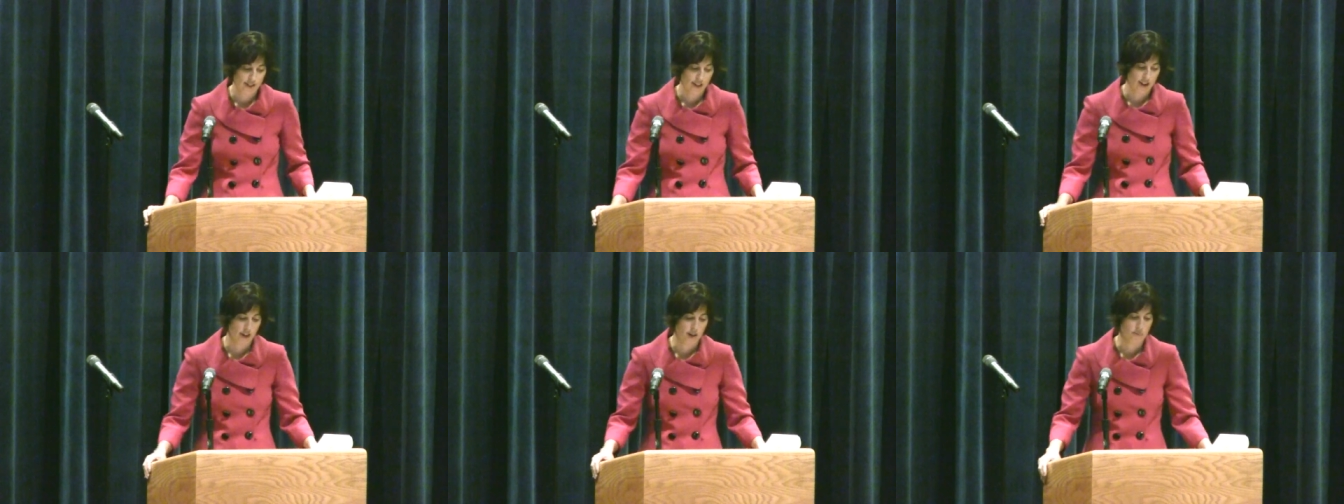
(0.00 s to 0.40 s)

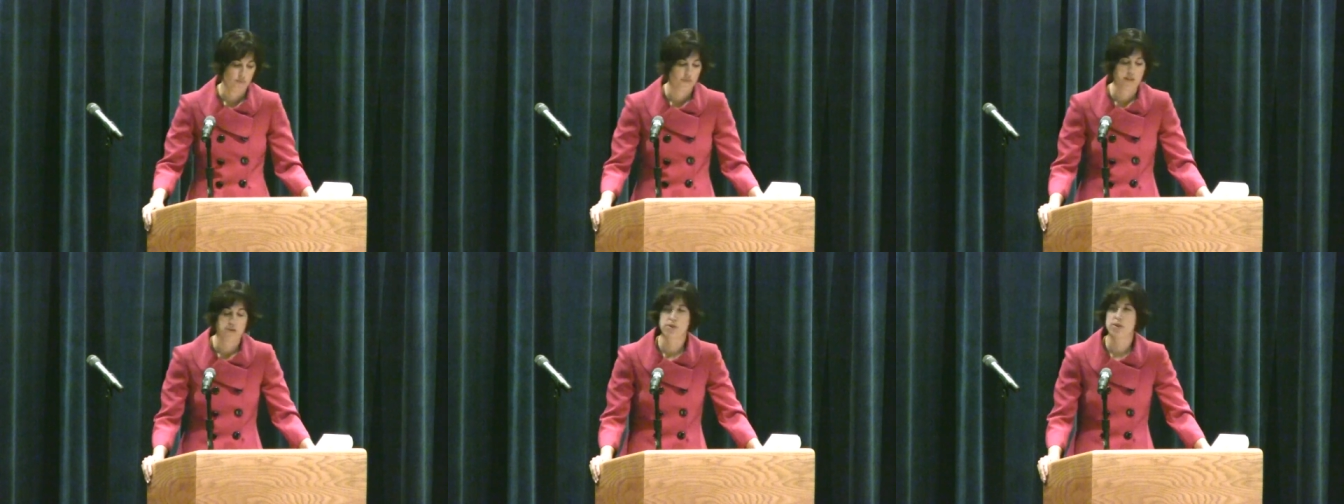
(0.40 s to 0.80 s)

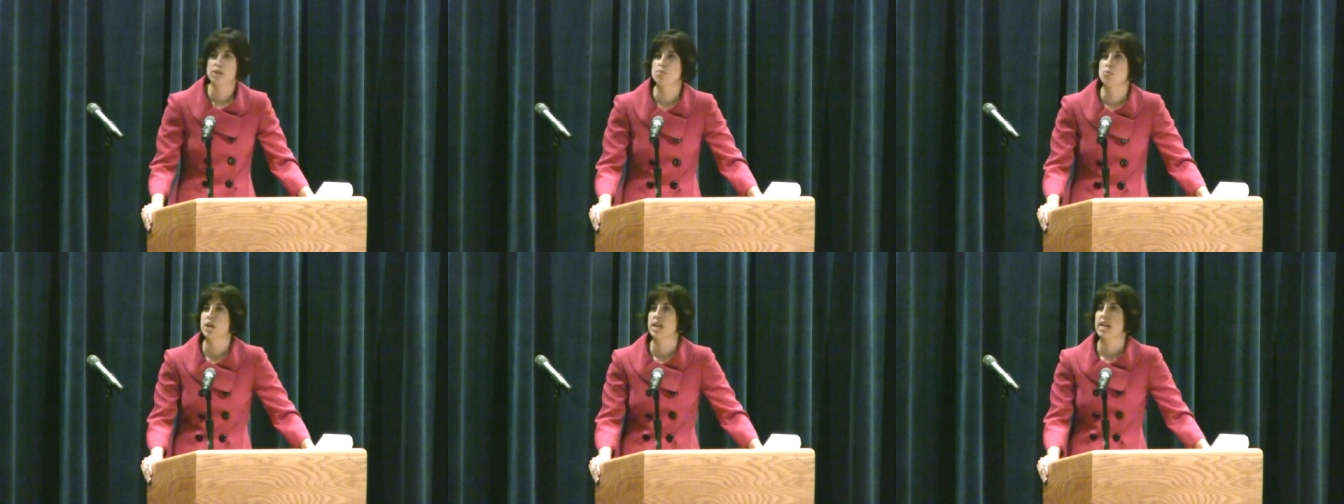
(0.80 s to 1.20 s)
The
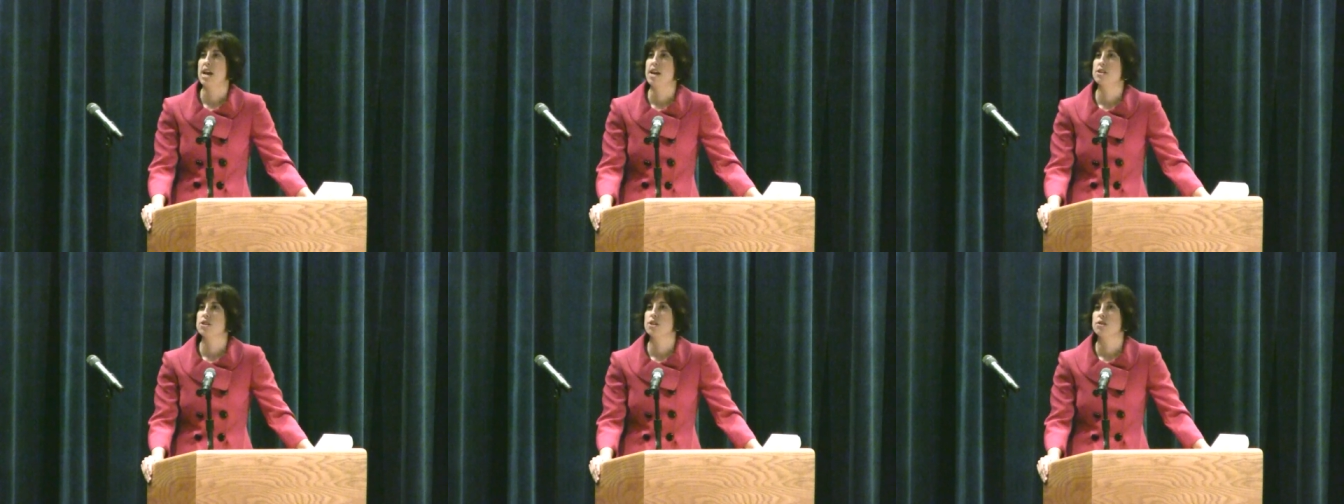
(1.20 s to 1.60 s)
first morning I
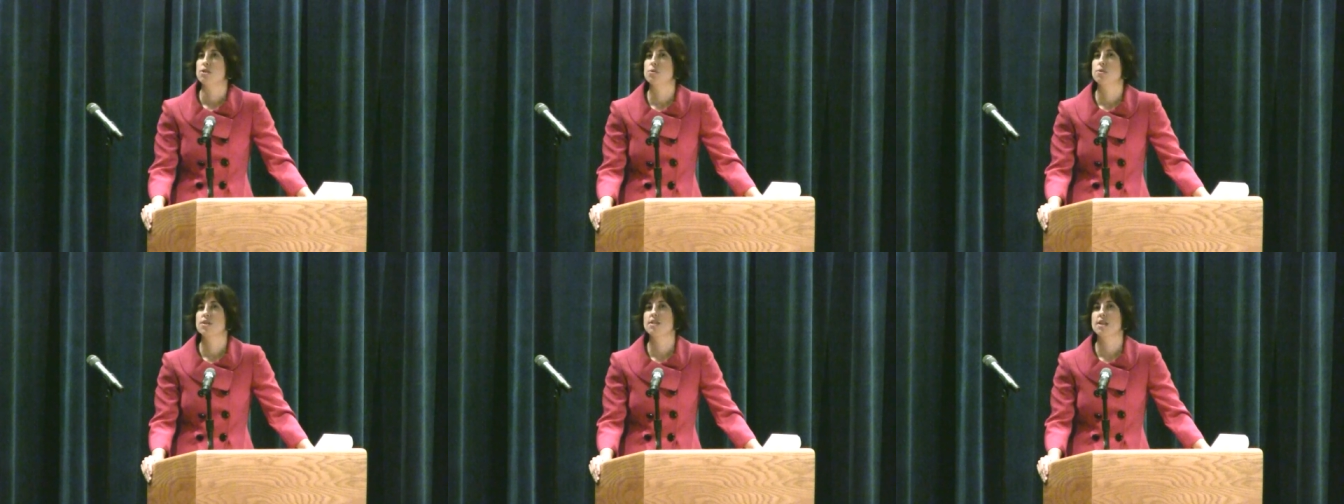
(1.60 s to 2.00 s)
had to go
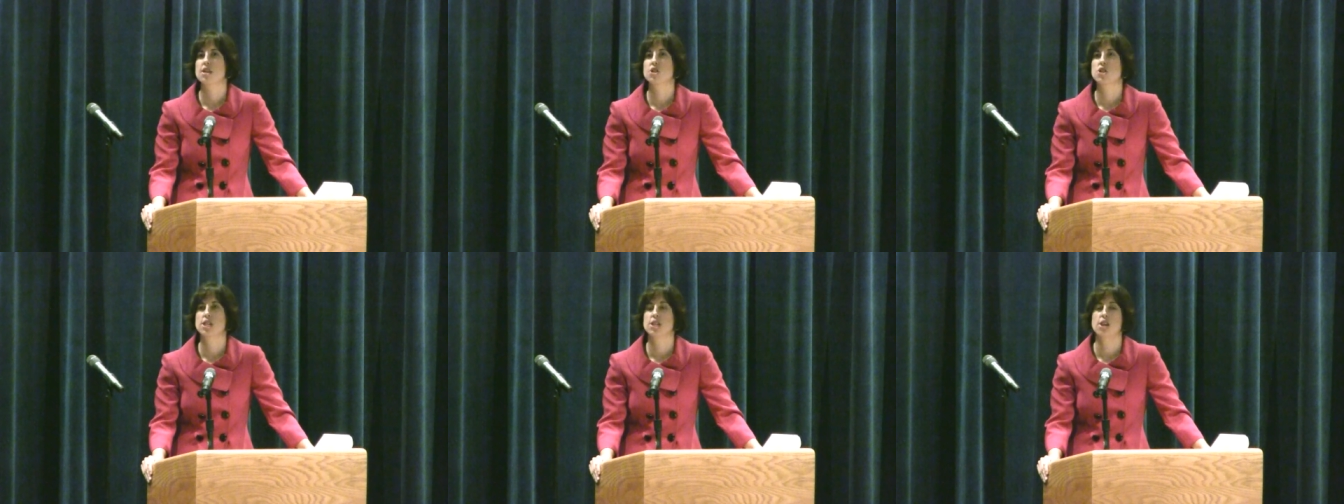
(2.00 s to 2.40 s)
to a
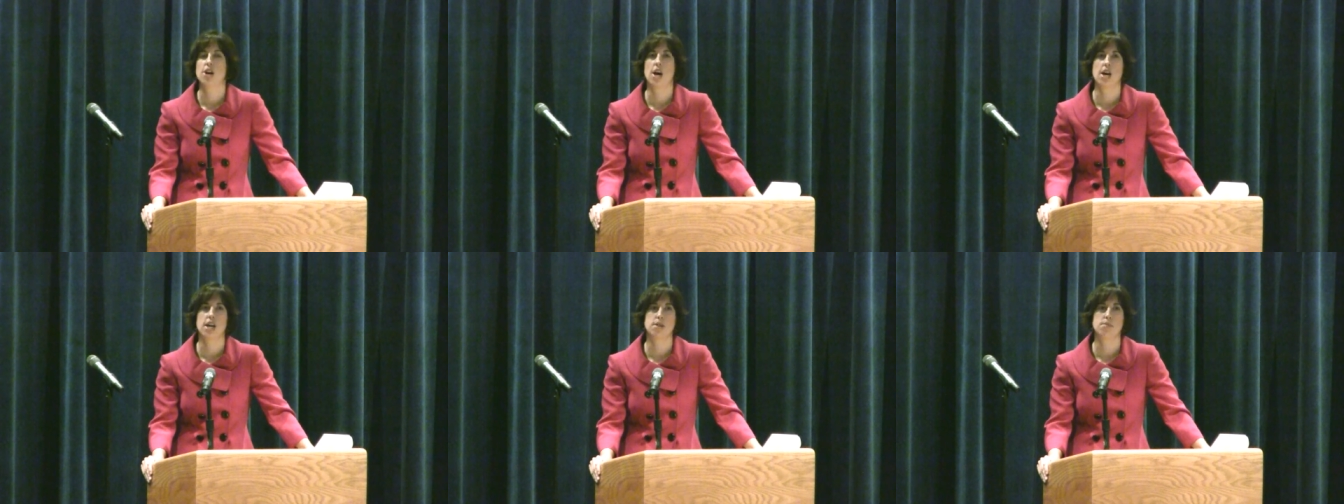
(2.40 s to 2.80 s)
session
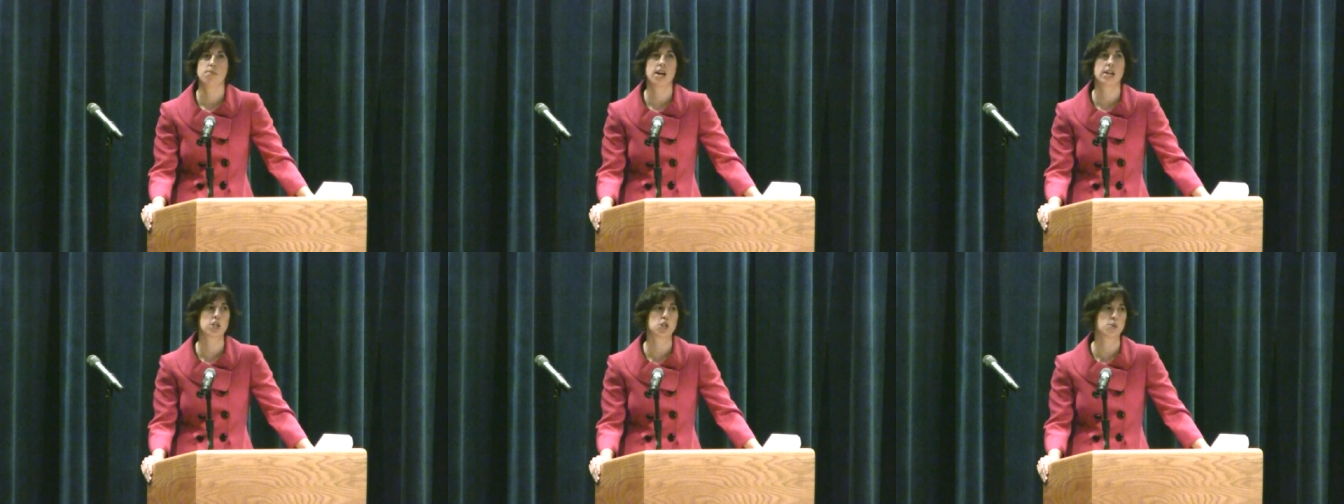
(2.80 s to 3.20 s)
on
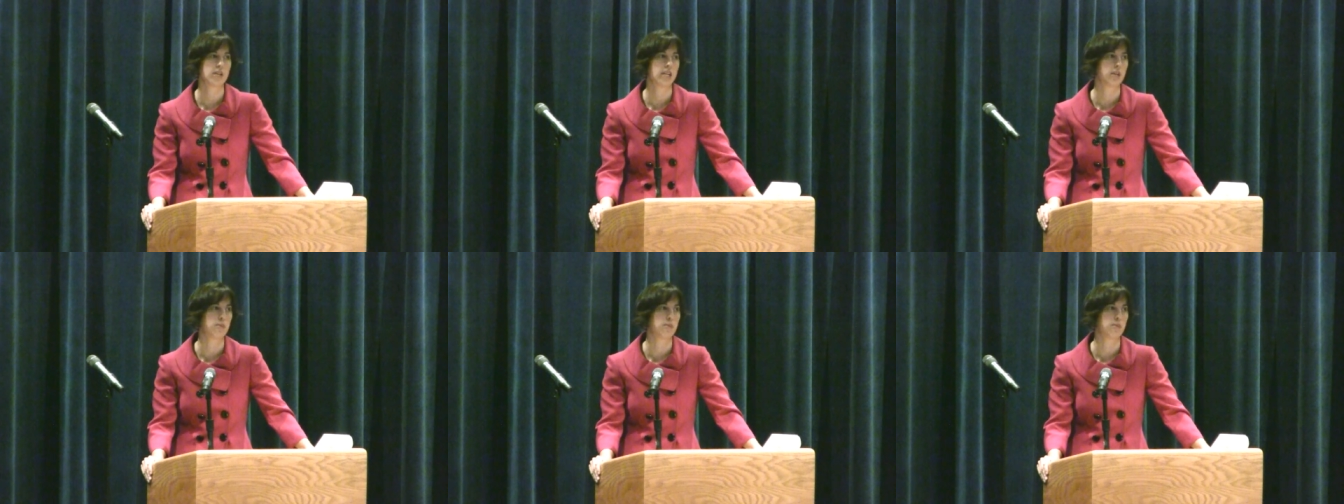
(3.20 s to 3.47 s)
punishment